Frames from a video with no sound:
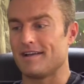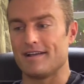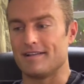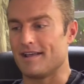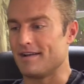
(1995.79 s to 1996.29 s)

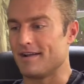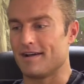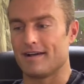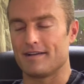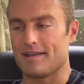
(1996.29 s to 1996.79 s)
and then,
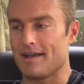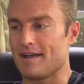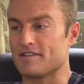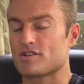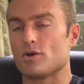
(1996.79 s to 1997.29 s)
uh,
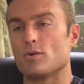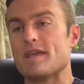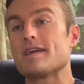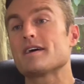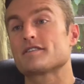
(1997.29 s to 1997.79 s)
yeah, so
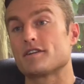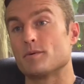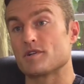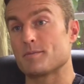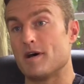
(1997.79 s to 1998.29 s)
he got such
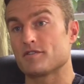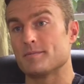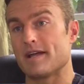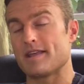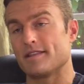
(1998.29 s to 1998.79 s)
a response
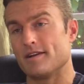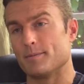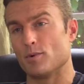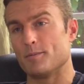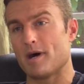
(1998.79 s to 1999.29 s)
from that. He had the
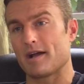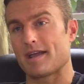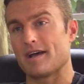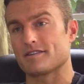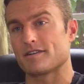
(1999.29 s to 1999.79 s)
number one
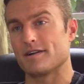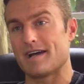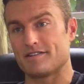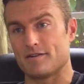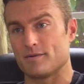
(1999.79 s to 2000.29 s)
podcast on
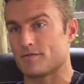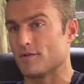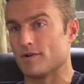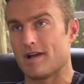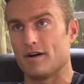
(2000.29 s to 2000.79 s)
iTunes
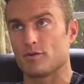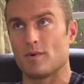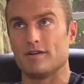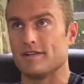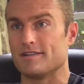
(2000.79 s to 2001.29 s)
for health,
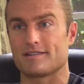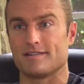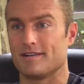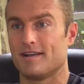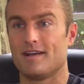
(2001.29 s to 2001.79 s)
wellness,
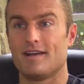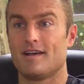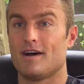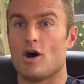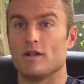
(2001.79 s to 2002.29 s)
and
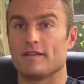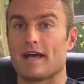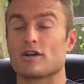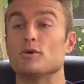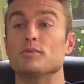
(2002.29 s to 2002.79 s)
all of
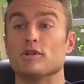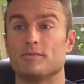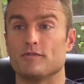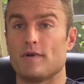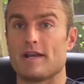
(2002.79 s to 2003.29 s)
that called
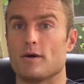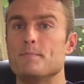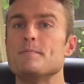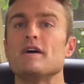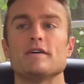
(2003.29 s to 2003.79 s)
Bulletproof Radio.
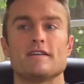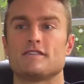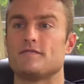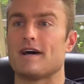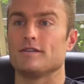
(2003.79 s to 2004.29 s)
Millions
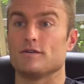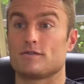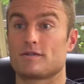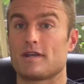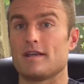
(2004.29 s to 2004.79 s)
of
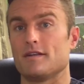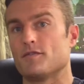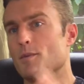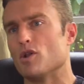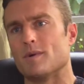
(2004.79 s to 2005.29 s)
downloads and
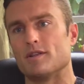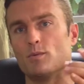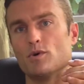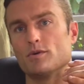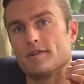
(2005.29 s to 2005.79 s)
from all around the
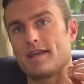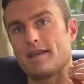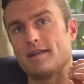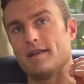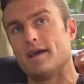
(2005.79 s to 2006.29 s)
world.
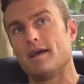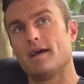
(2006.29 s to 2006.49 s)
And